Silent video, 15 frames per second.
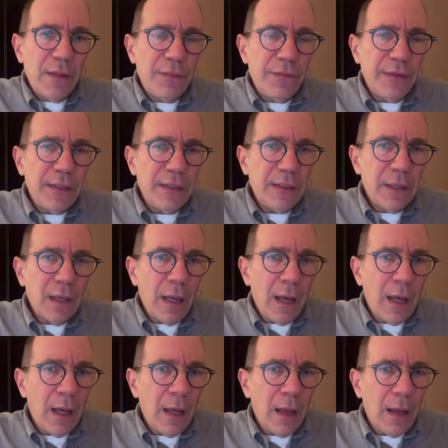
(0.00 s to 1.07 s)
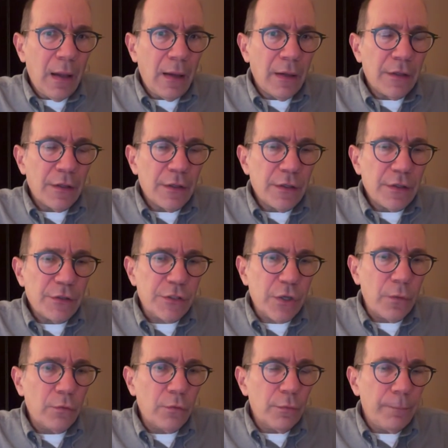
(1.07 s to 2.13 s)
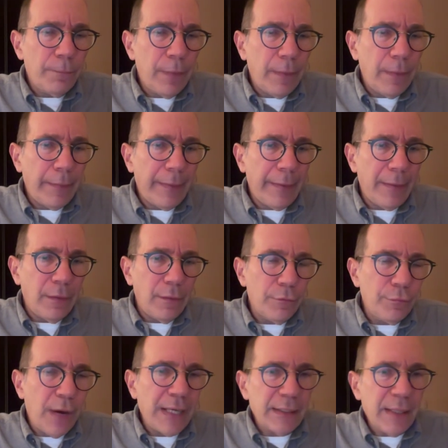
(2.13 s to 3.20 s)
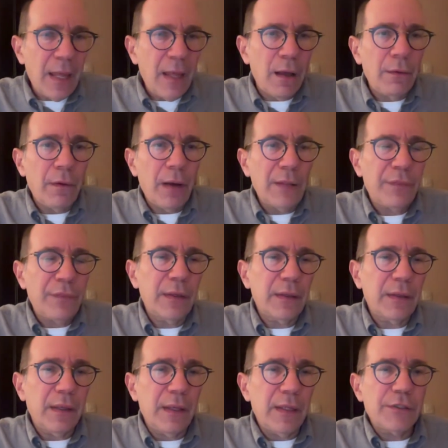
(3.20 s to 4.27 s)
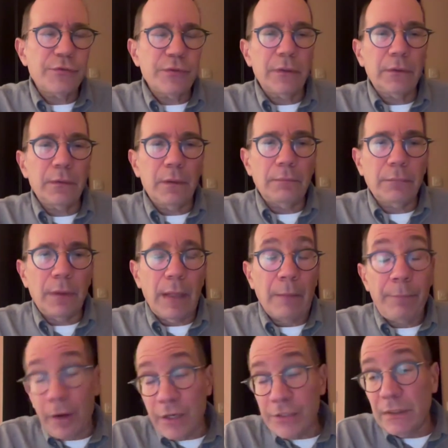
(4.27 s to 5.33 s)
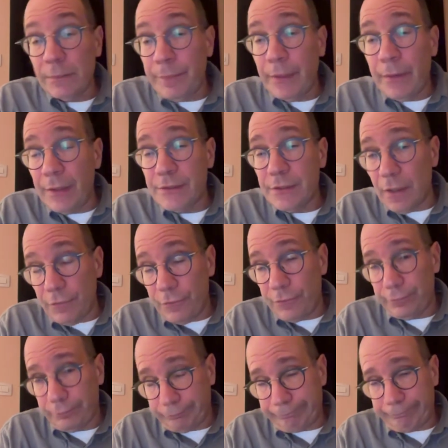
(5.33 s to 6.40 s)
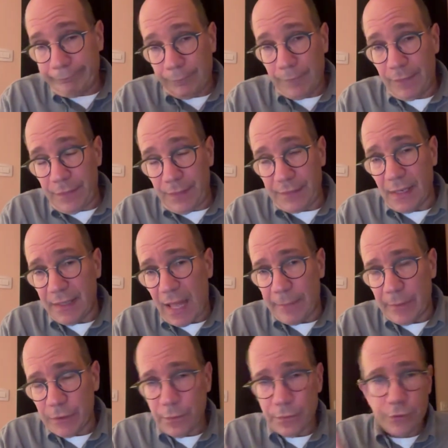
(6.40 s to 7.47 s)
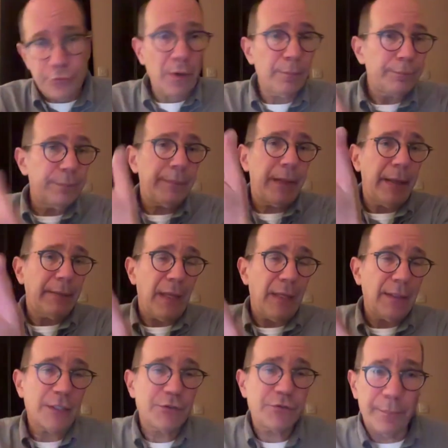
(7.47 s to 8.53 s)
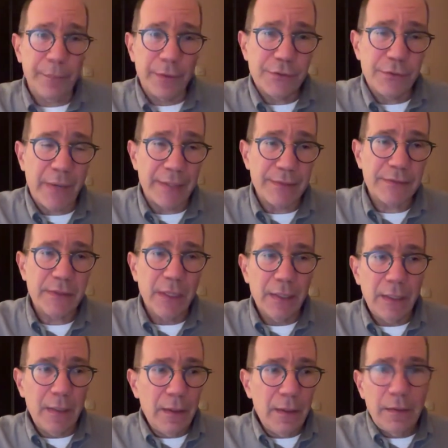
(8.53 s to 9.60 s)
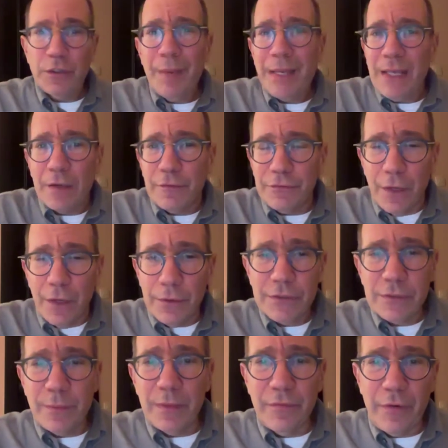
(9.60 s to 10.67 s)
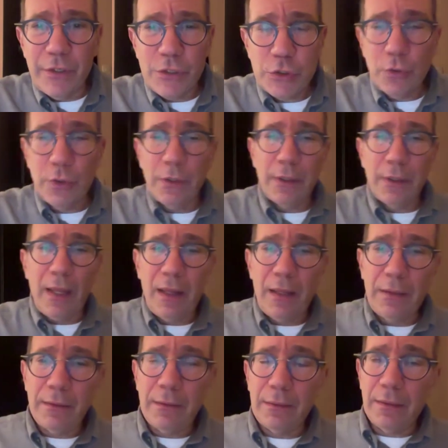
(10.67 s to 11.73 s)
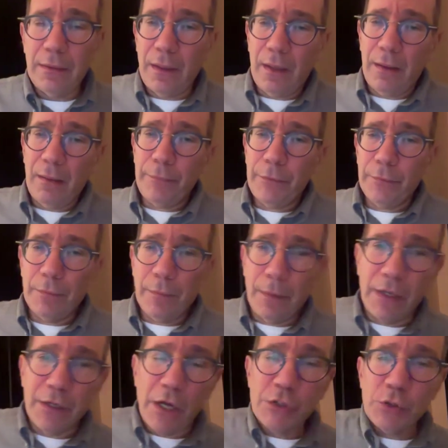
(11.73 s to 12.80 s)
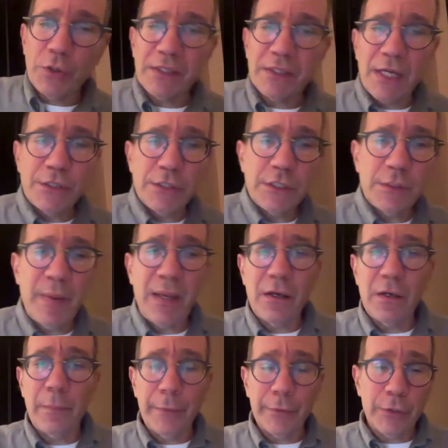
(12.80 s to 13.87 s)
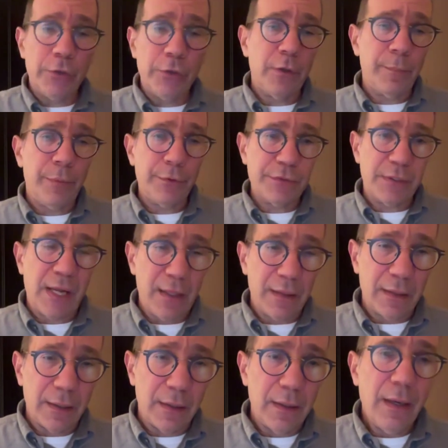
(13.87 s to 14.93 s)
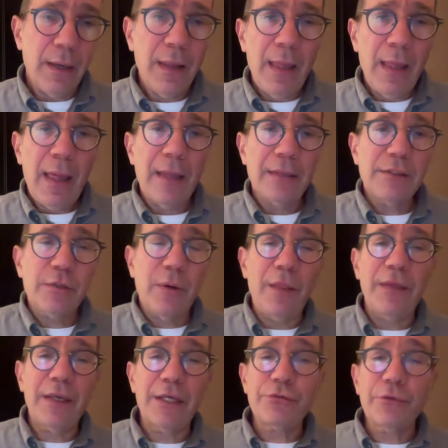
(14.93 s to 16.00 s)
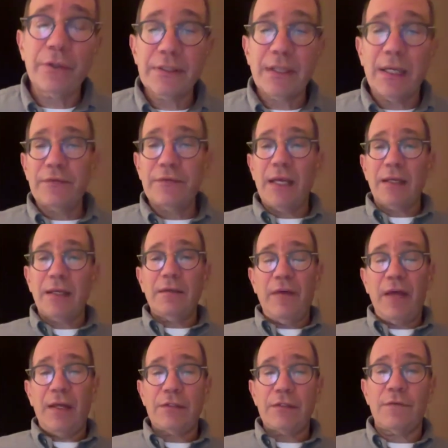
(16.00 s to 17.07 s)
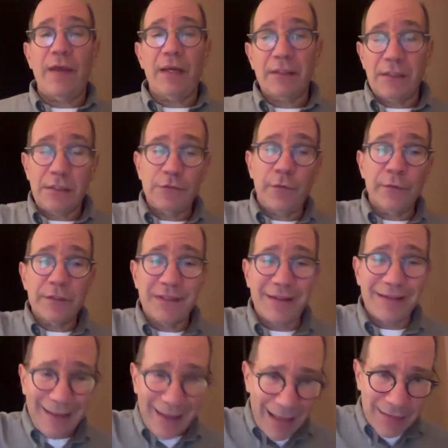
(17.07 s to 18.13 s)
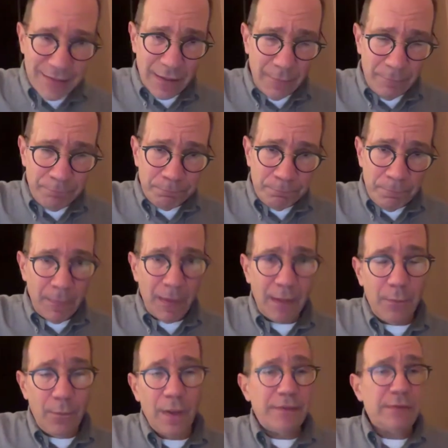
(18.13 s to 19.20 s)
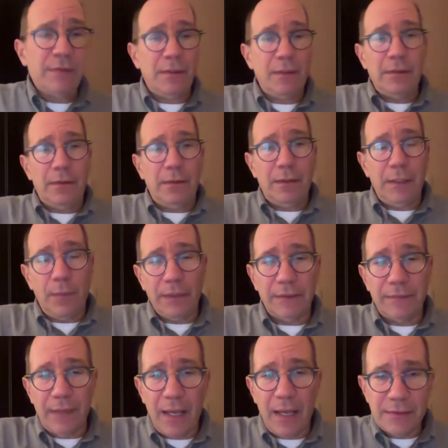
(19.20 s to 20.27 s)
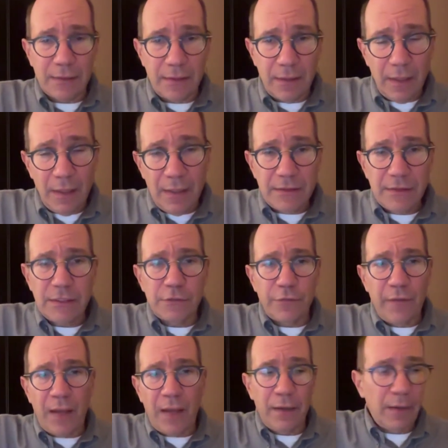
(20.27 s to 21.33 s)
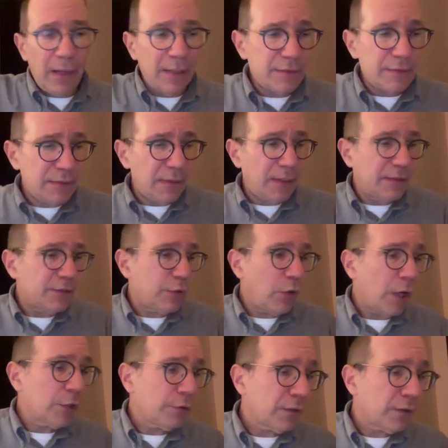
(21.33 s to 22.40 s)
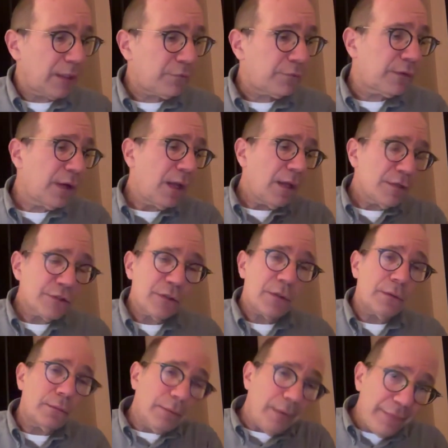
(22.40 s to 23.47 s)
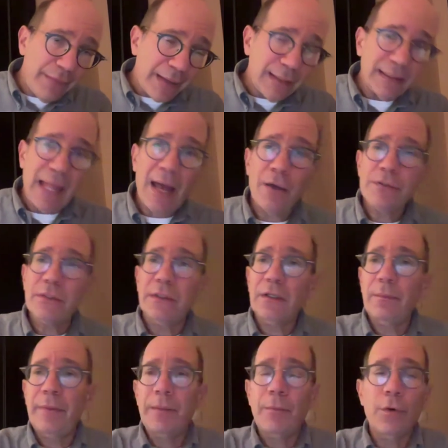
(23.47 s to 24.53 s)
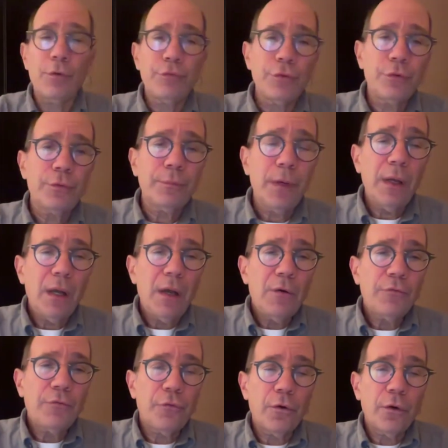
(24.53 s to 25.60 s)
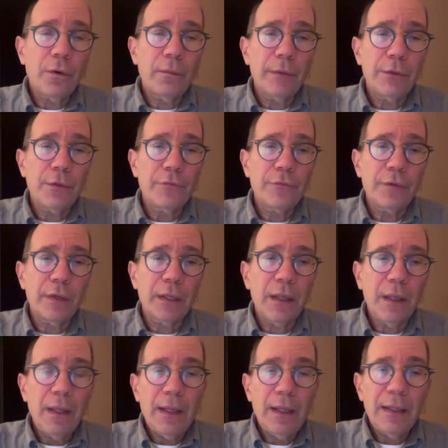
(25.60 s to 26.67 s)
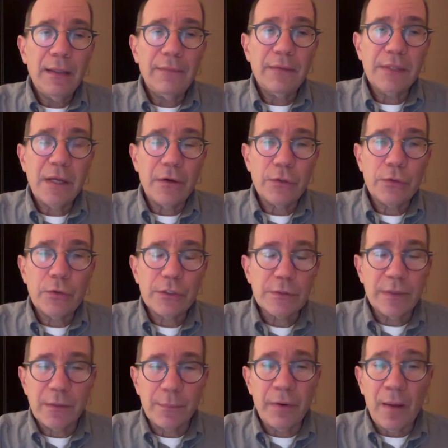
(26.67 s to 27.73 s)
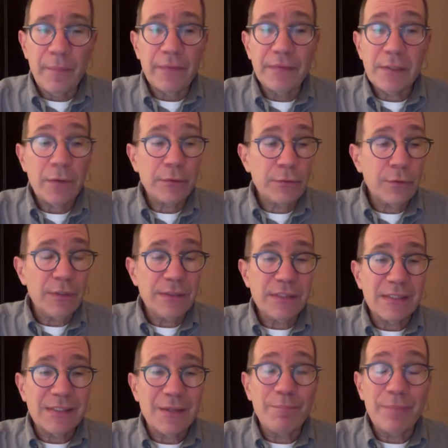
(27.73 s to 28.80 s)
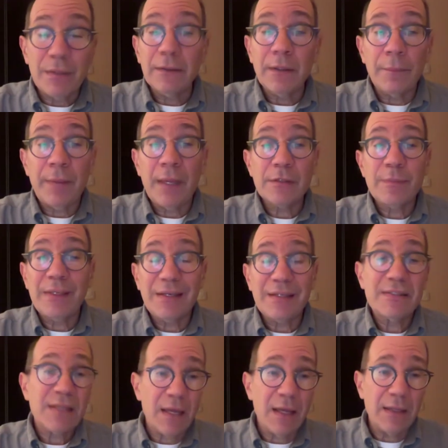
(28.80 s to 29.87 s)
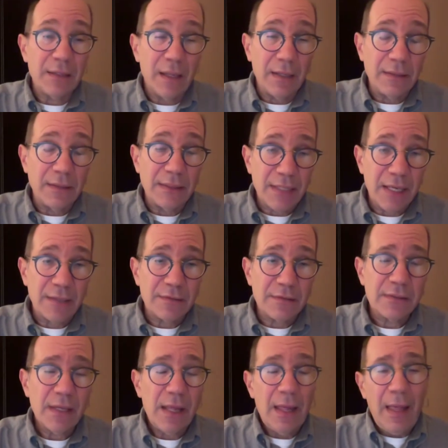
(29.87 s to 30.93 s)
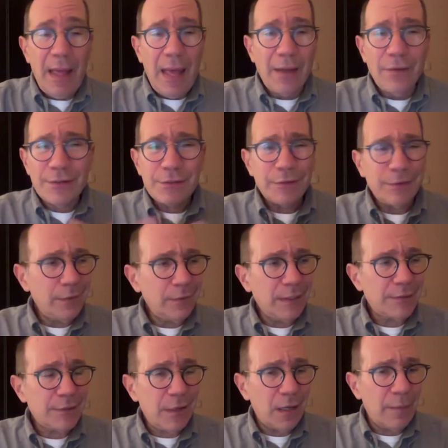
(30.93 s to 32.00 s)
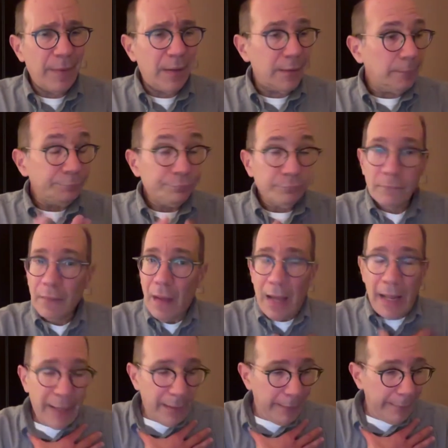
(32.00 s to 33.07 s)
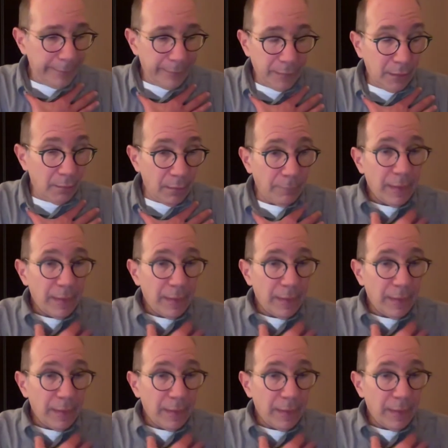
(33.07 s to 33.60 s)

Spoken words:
the so right now, I think Israel, partially because of the dynamics with Trump, and Trump also has, you may not have noticed, but a very short and a short attention span and a mercurial personality. And so I think Israel is kind of taking advantage of the fact that he's focused on Gaza, and he wanted the Gaza ceasefire as his inaugural gift. So that allows a little bit more room for maneuvering in the territories. But the problem with the territories is the buildup has been intense. And also, let's talk about it. I, you know,